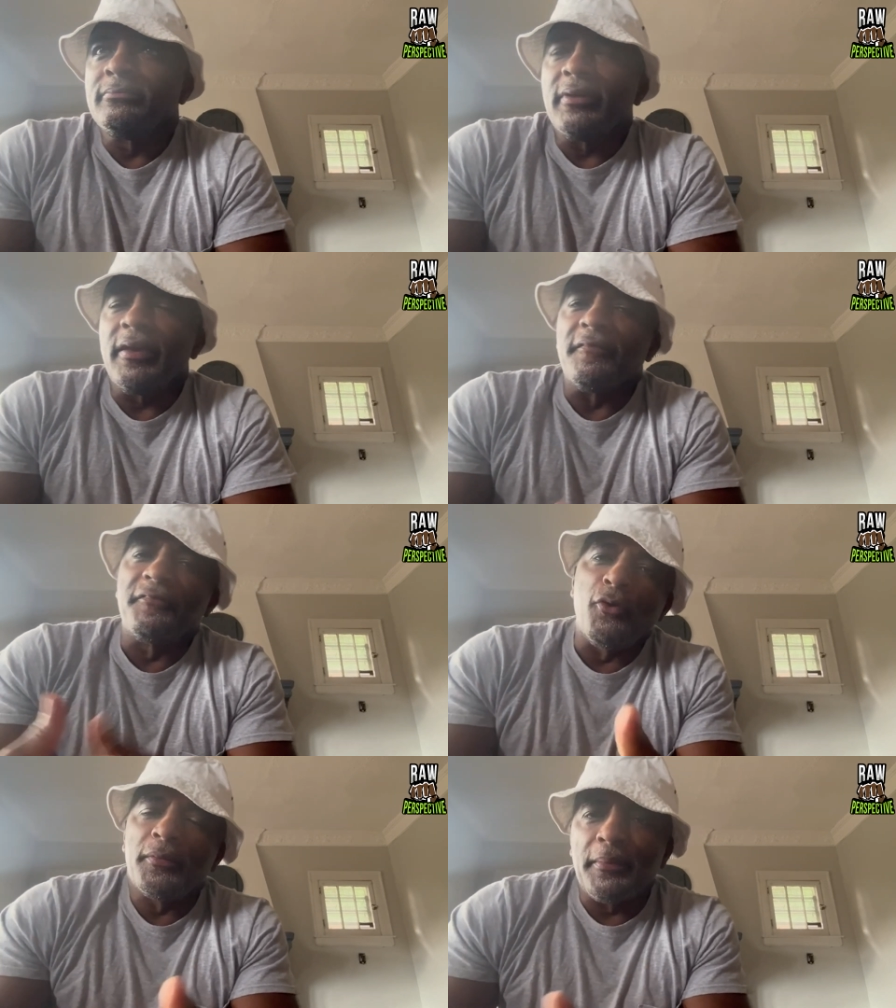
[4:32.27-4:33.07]

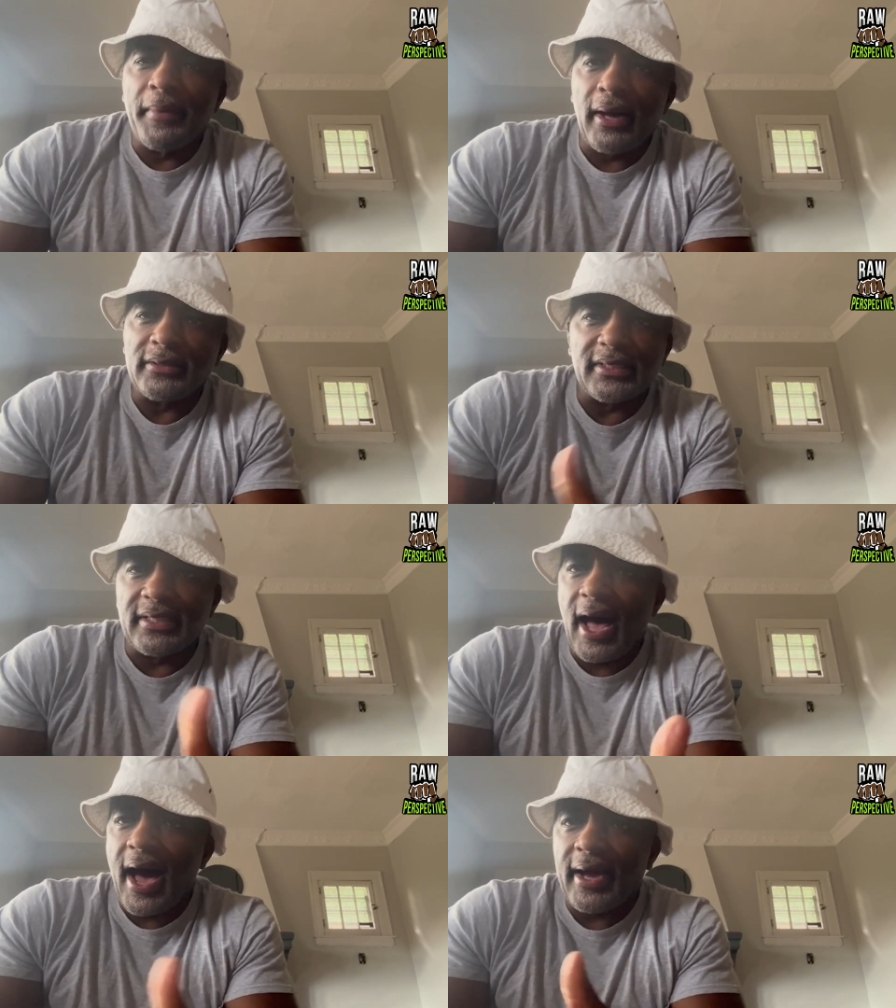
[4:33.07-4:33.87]
informed about the
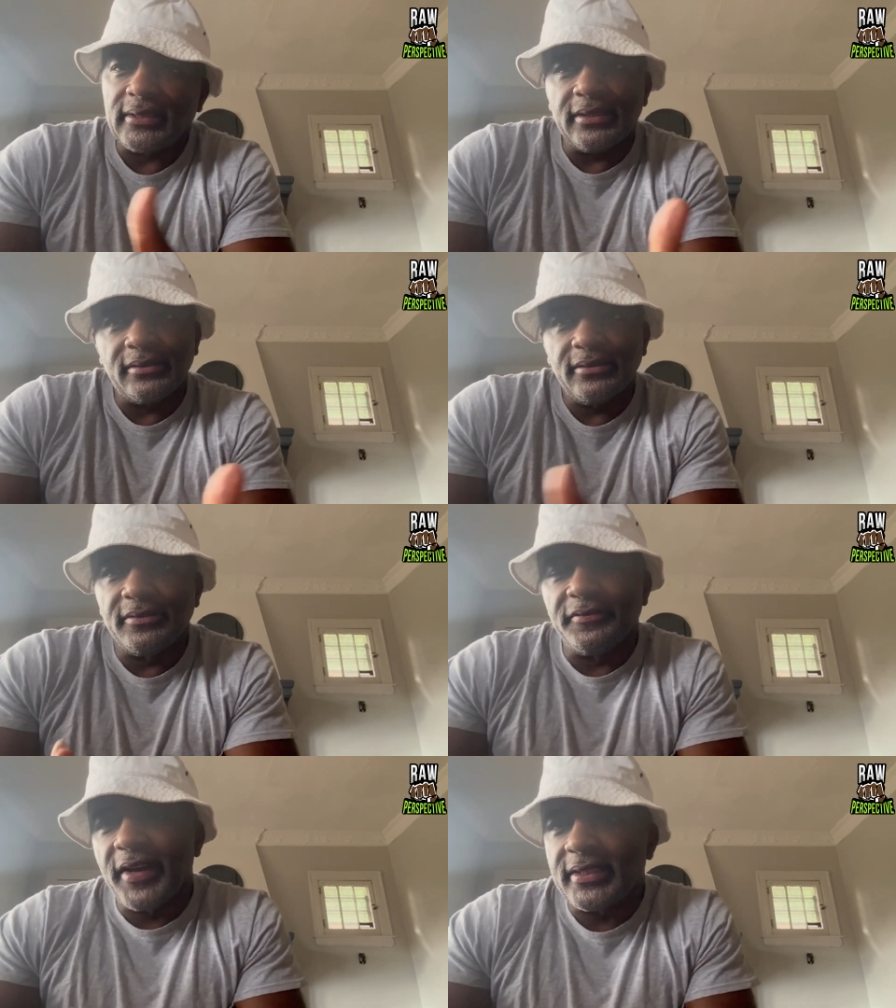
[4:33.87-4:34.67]
stocks and
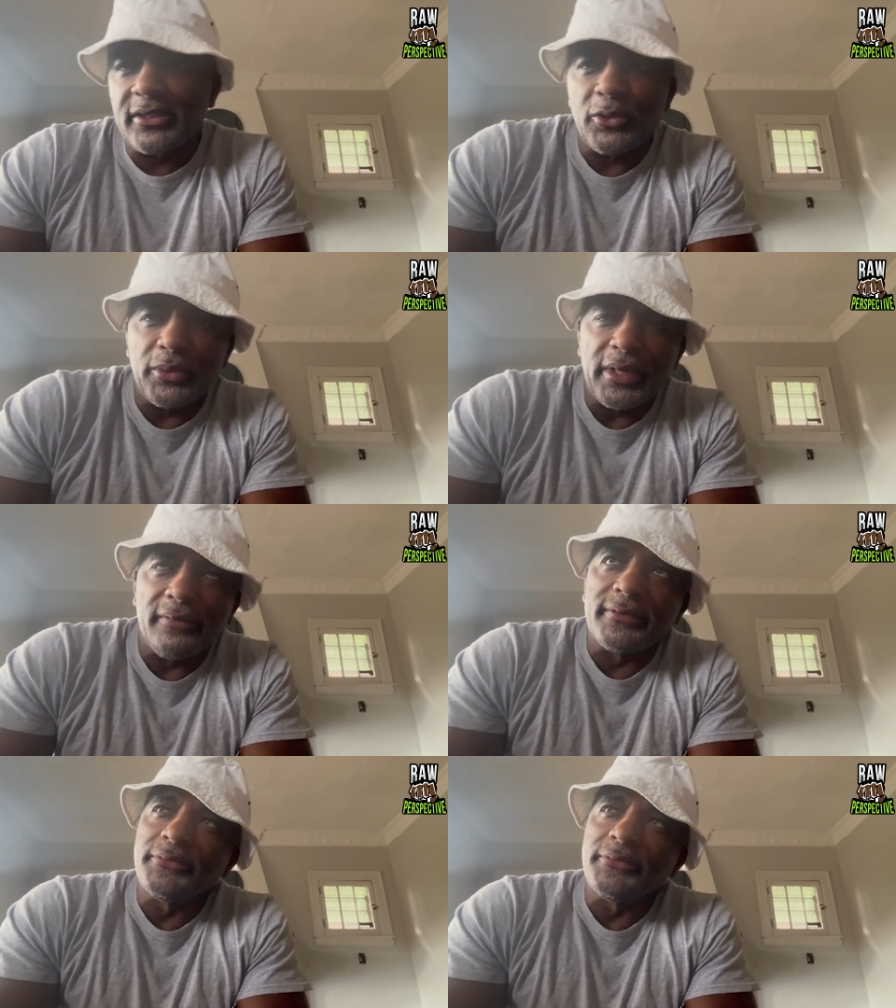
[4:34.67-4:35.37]
investing or whatever.